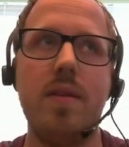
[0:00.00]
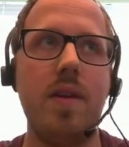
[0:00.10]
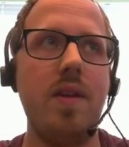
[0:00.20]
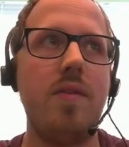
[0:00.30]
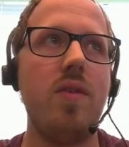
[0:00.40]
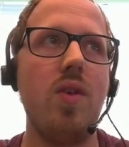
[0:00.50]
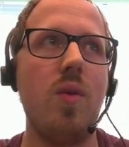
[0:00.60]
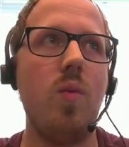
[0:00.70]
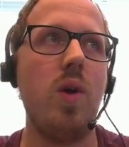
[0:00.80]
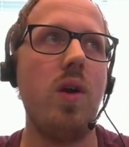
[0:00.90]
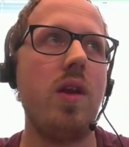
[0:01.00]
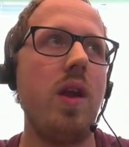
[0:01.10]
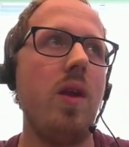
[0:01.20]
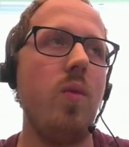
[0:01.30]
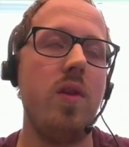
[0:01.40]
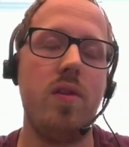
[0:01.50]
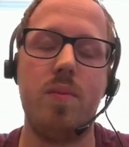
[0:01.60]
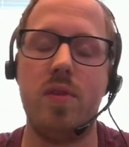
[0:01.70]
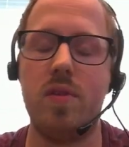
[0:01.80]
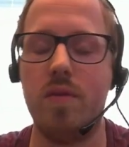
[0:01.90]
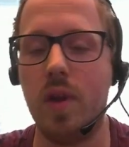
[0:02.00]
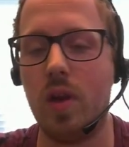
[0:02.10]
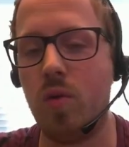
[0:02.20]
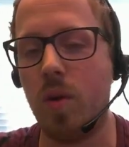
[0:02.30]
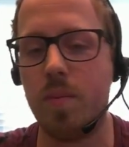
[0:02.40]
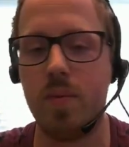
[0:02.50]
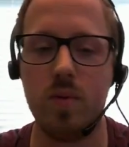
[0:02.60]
And if you are working with a specific crop